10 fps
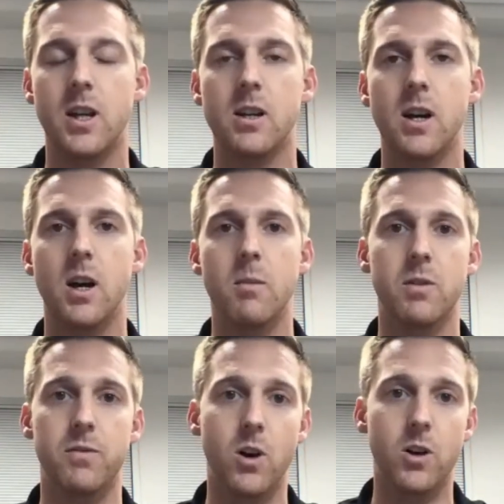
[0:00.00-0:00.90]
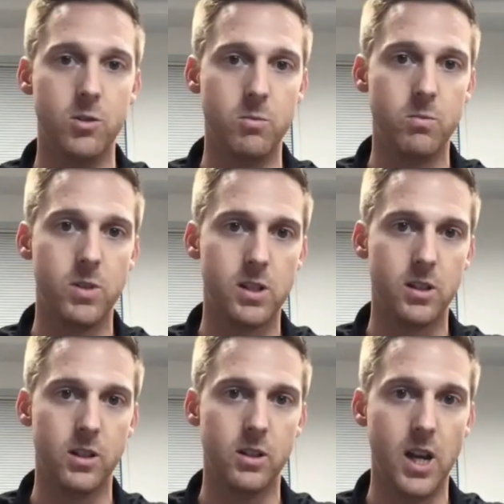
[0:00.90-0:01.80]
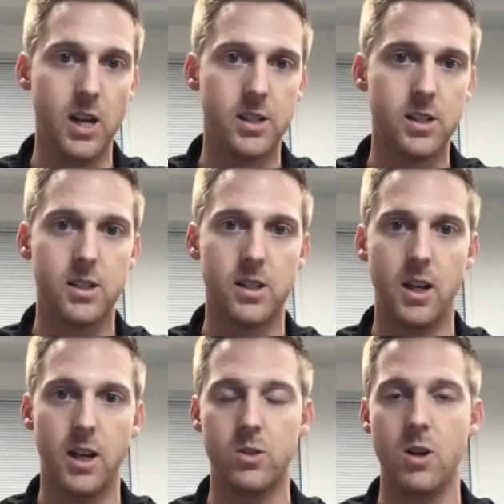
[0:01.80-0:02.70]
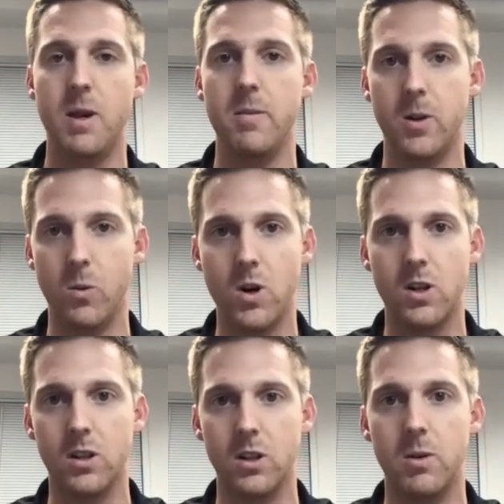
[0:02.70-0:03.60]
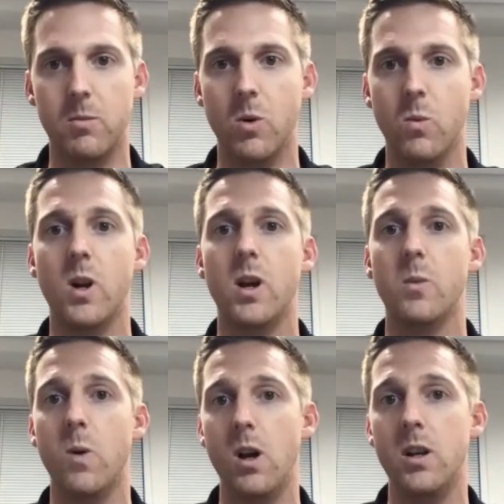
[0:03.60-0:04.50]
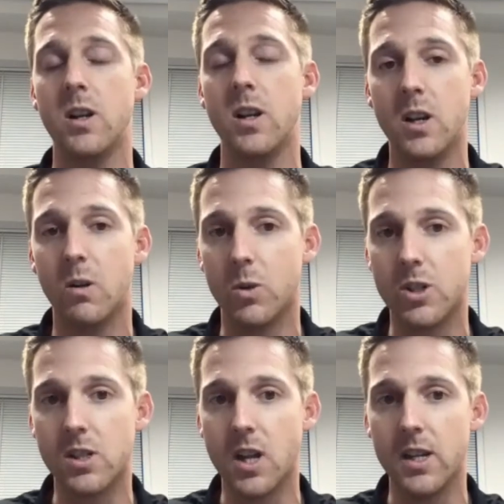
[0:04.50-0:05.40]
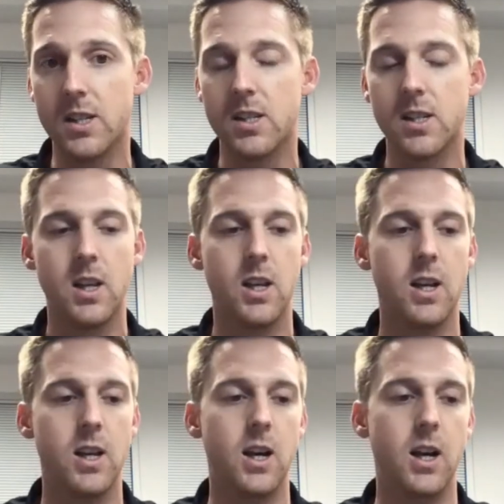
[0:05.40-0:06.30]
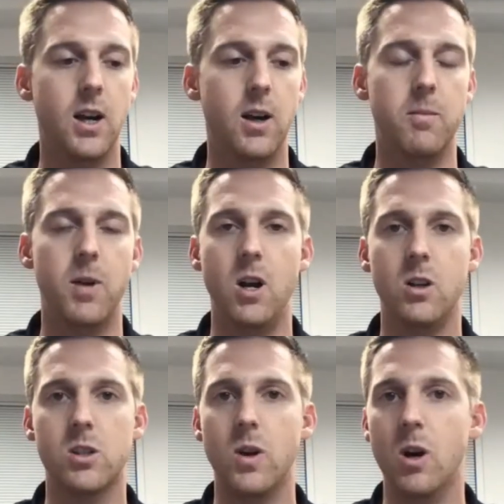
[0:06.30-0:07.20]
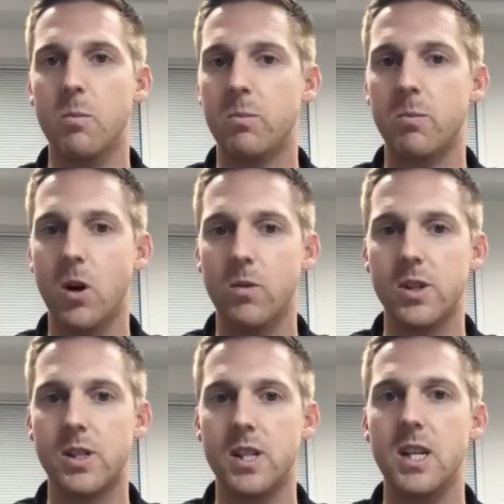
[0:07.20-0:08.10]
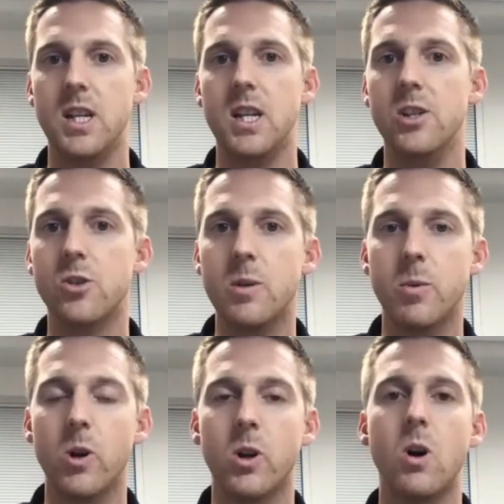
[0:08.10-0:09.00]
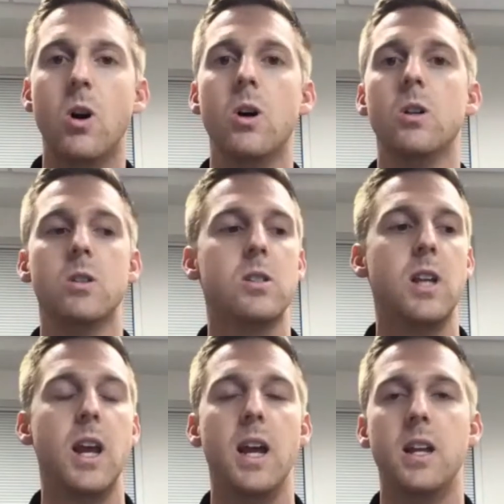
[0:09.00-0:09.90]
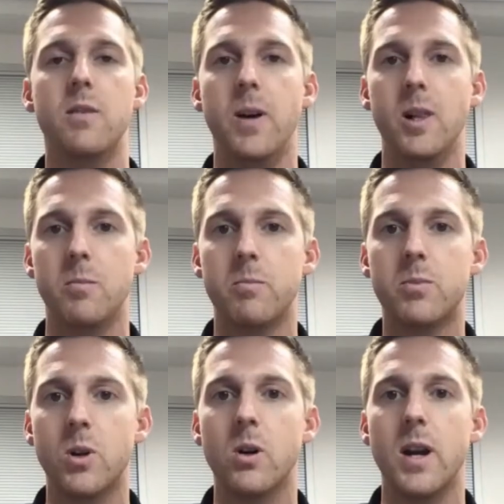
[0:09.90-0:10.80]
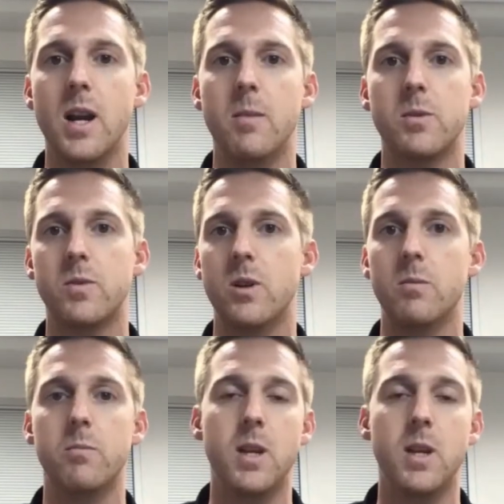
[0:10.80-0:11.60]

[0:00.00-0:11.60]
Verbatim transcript: Um, the volume is a little less, uh, so I'm able to work a little bit more one-on-one, which is mm-hmm. nice. Um, I also help oversee injury protocols and develop programs for